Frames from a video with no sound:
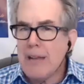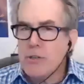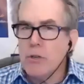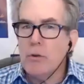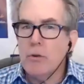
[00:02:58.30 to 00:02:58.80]

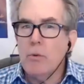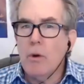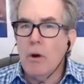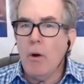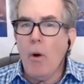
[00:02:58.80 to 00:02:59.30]
due to
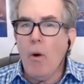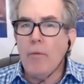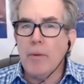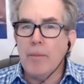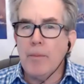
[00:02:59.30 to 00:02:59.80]

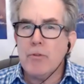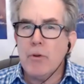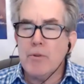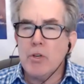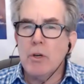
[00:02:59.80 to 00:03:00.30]

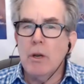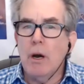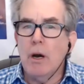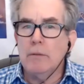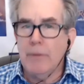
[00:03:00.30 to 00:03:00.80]
overprescription
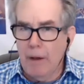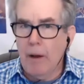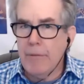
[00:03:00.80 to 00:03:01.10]
of the